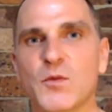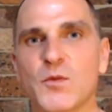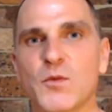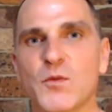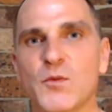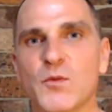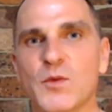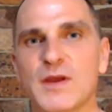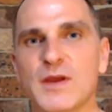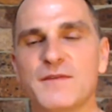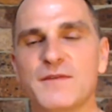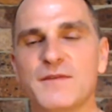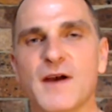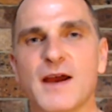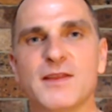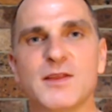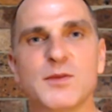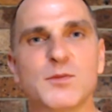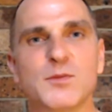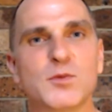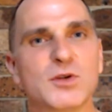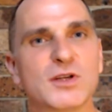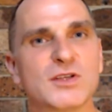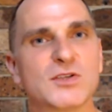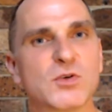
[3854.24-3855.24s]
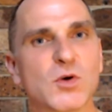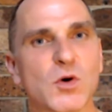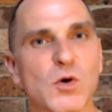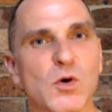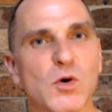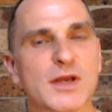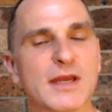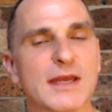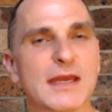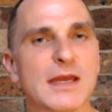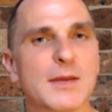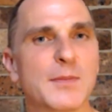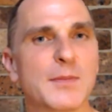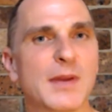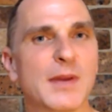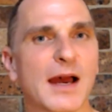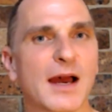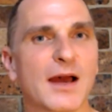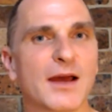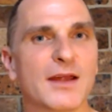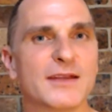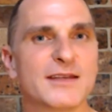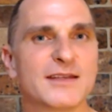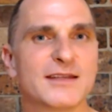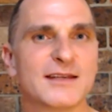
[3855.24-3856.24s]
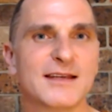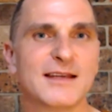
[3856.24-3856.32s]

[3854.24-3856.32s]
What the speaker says: we find the Buddha talking about